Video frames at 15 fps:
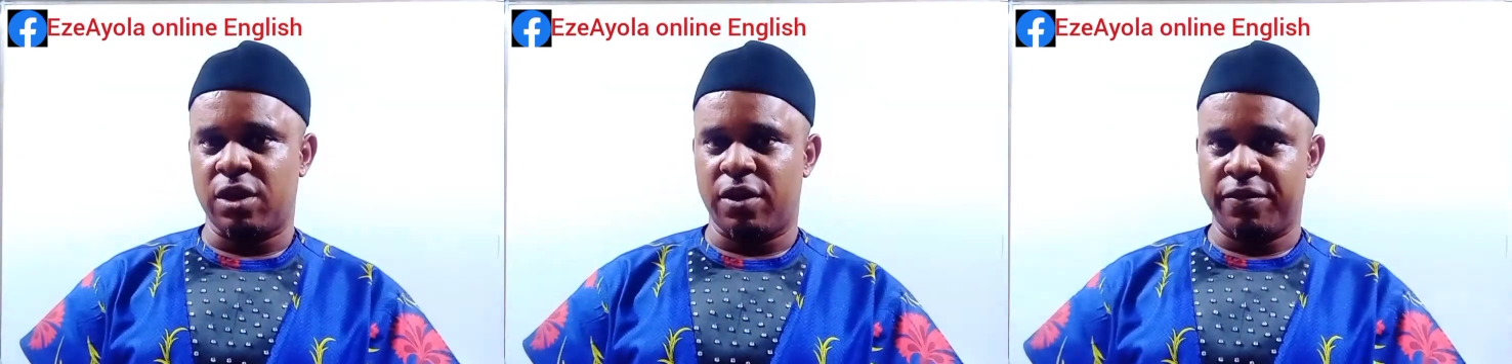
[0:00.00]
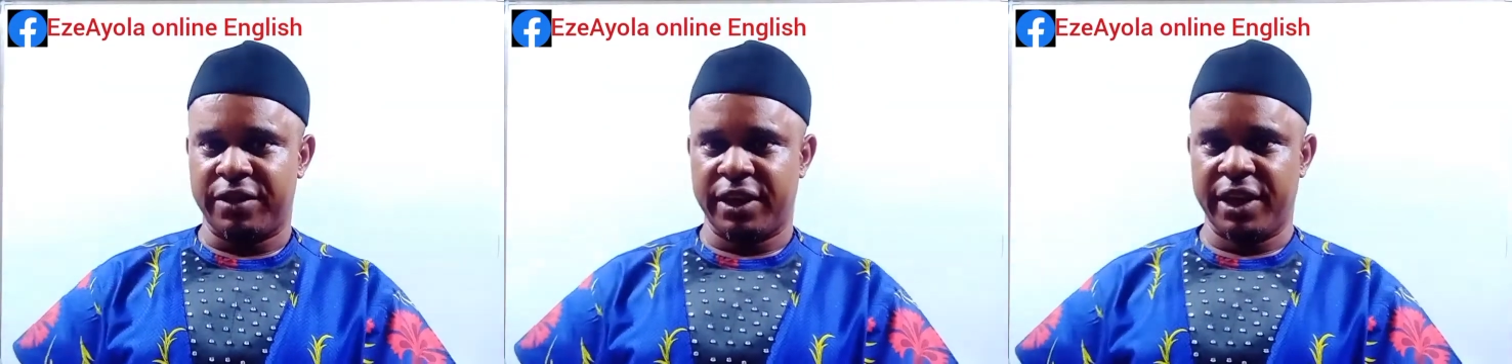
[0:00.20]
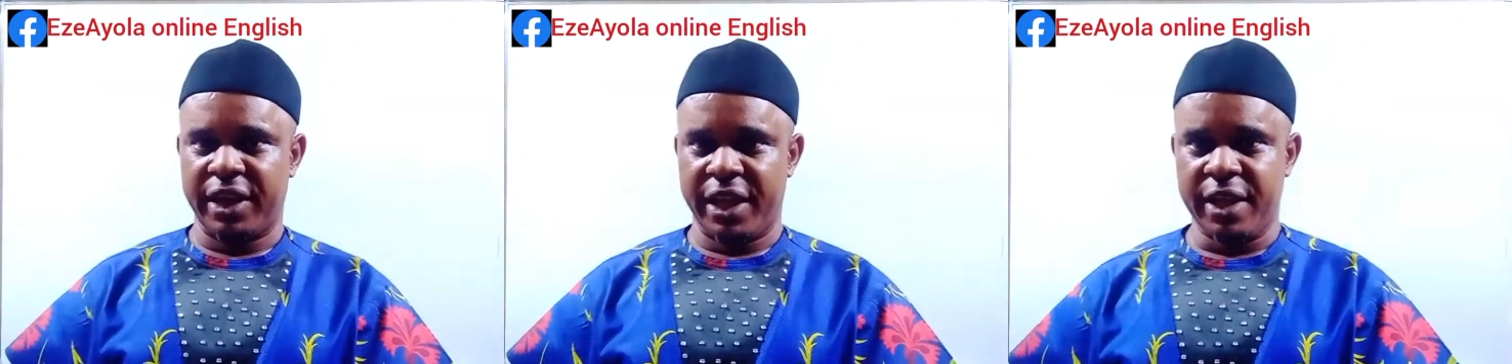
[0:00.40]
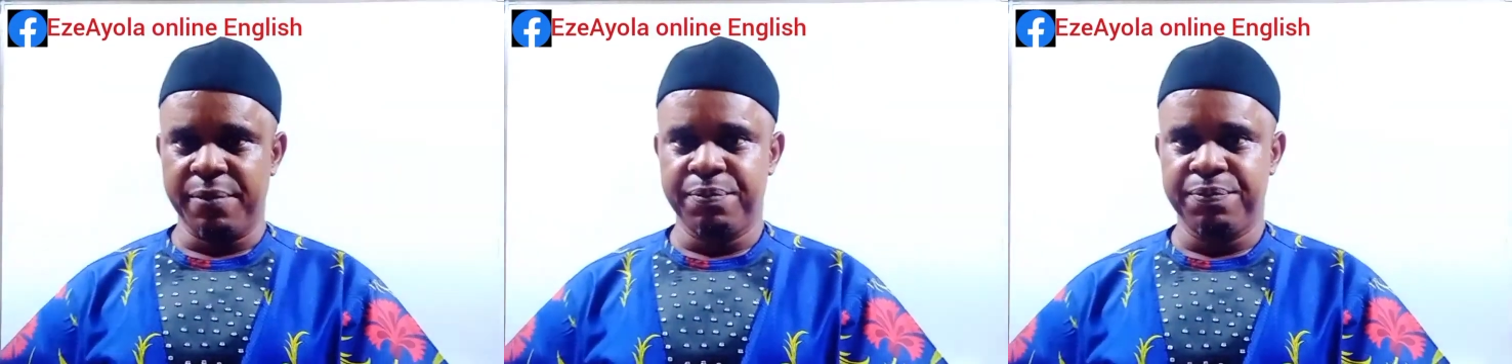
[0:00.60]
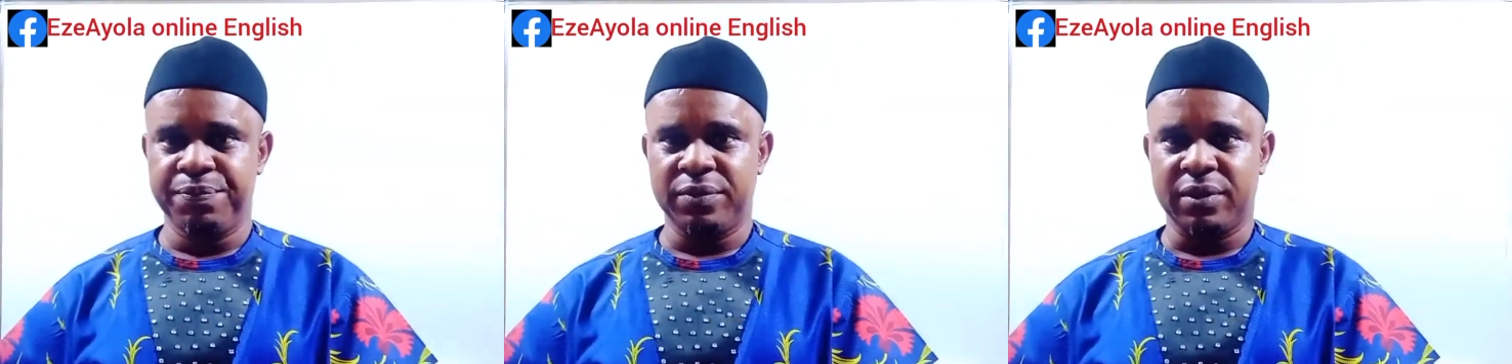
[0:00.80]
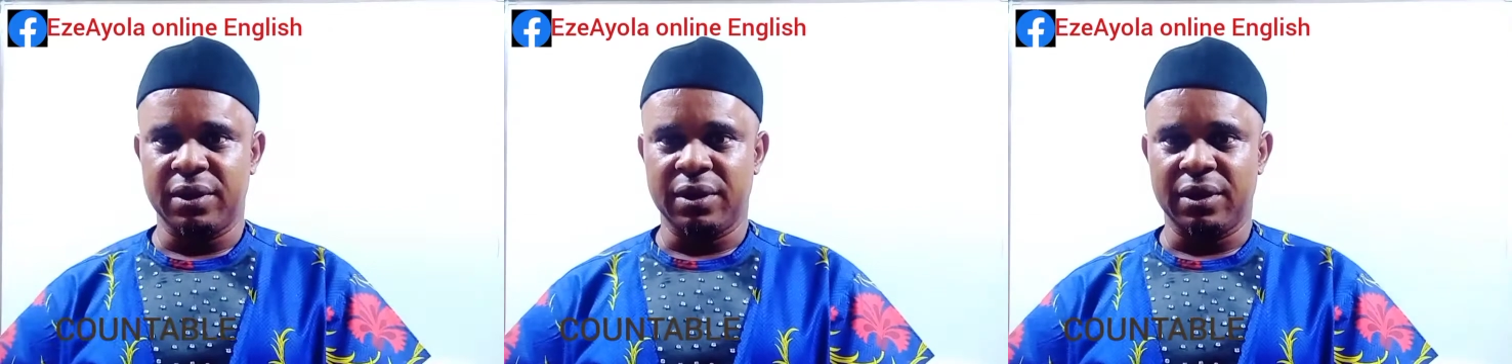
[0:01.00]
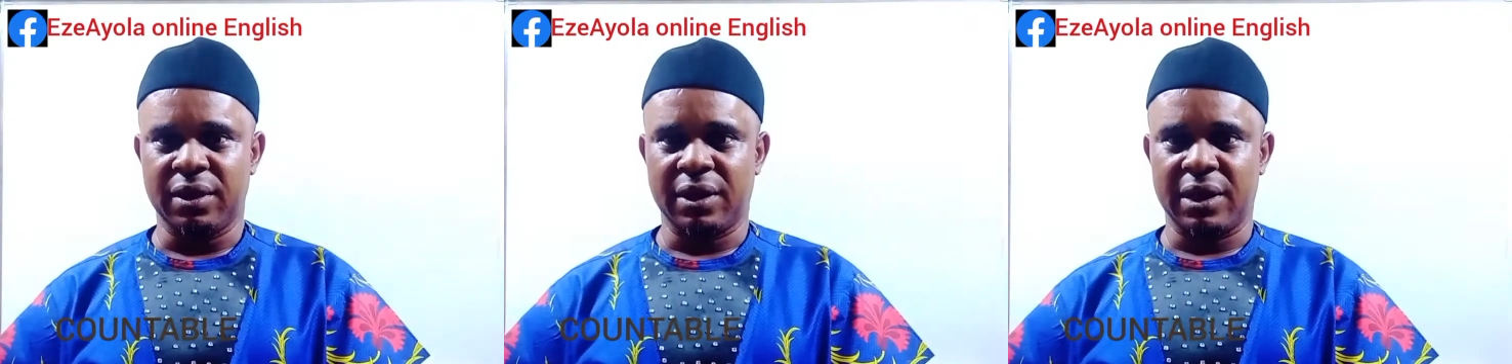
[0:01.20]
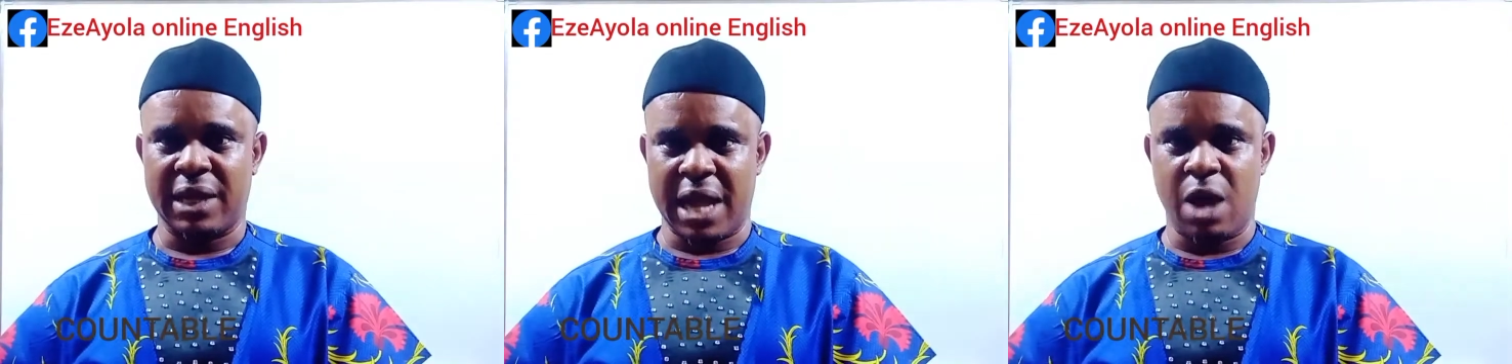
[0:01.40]
of the name
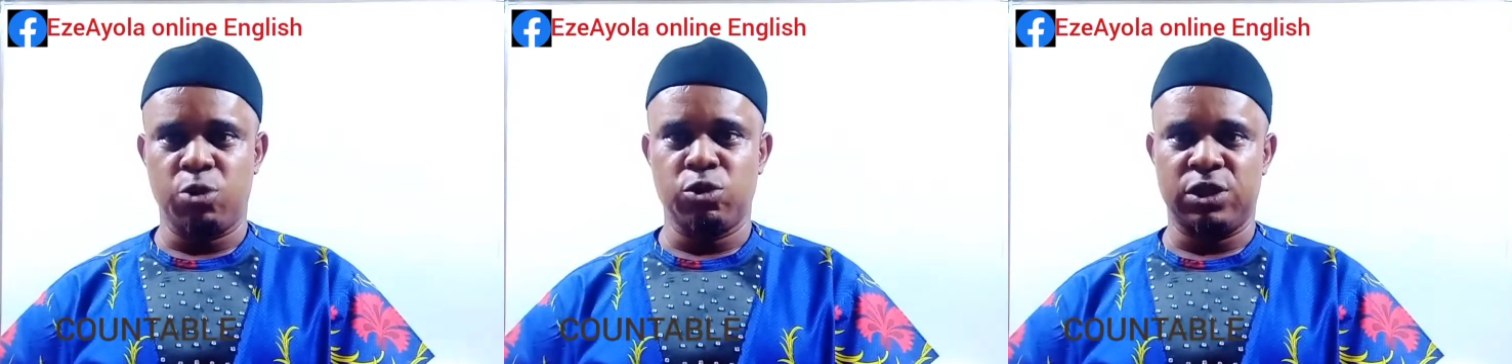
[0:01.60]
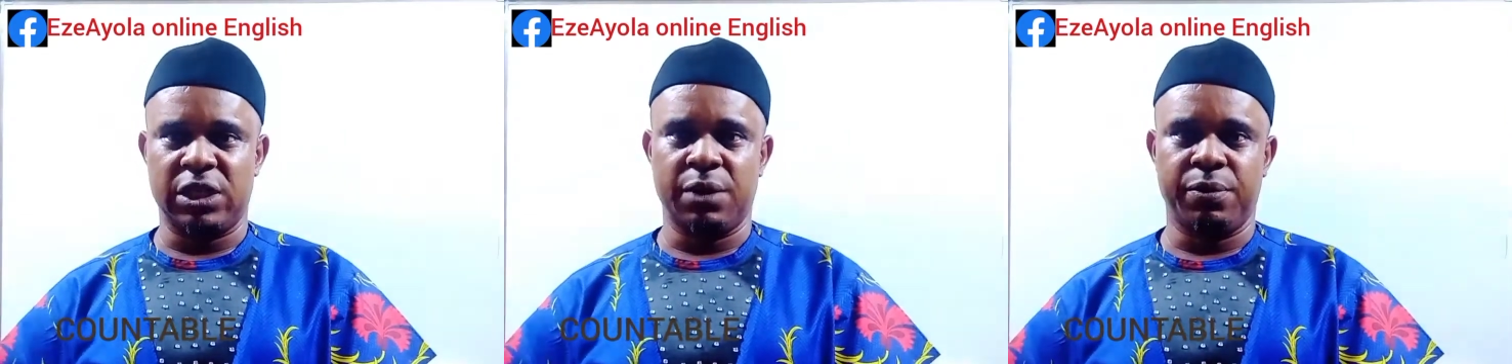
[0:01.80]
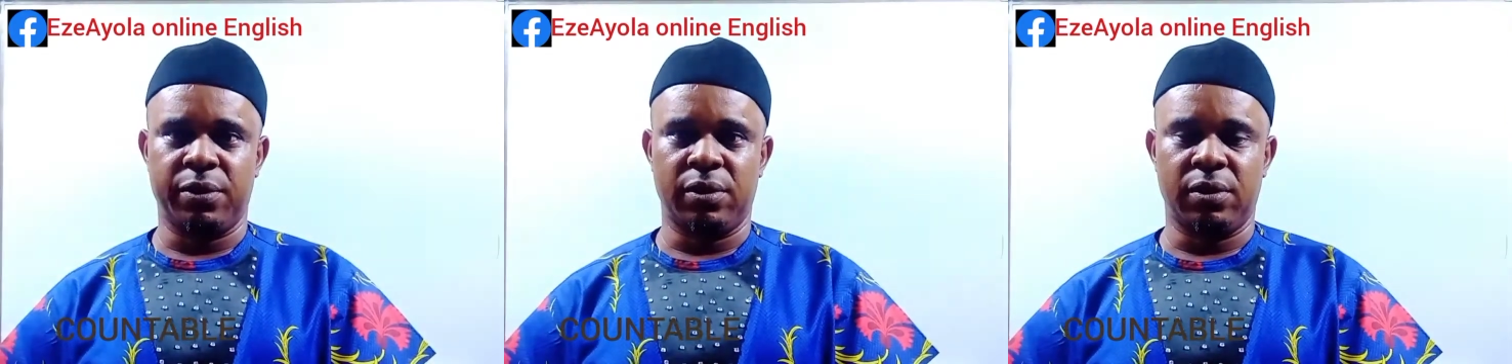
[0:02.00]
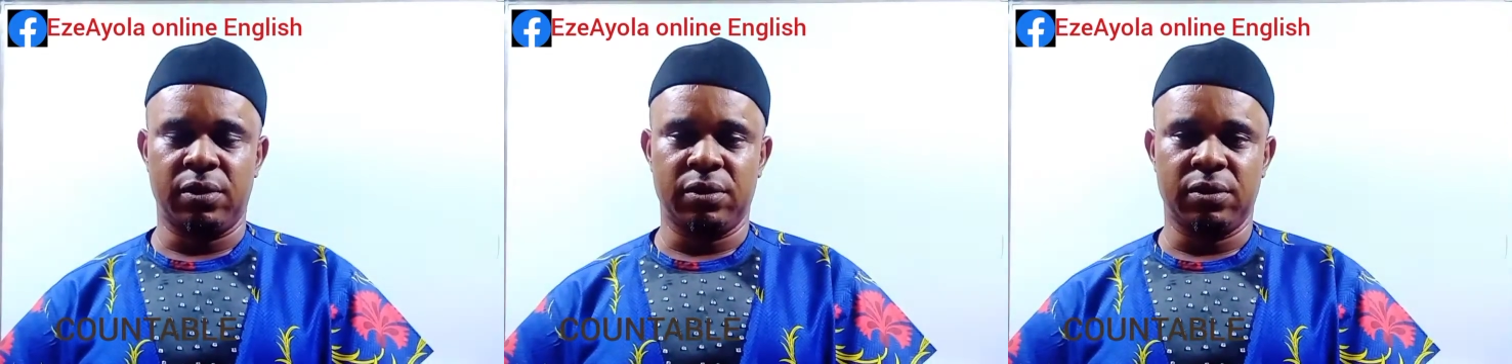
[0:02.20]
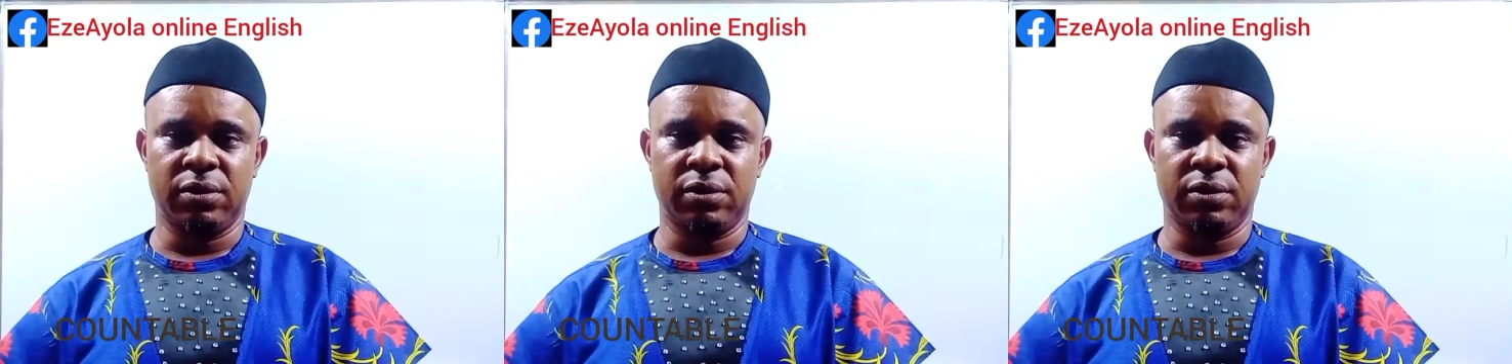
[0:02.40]
countable.